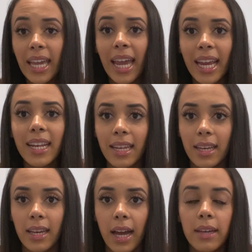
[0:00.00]
hated
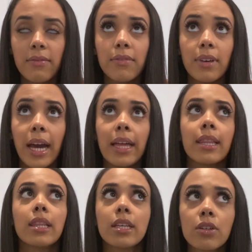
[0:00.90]
it. I
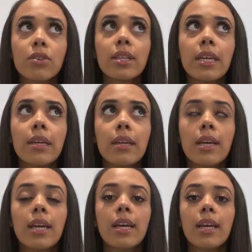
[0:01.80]
literally
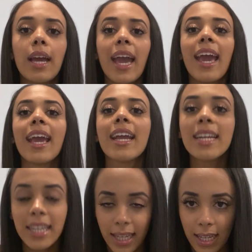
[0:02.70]

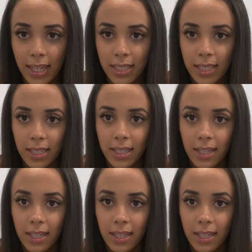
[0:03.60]
hated it.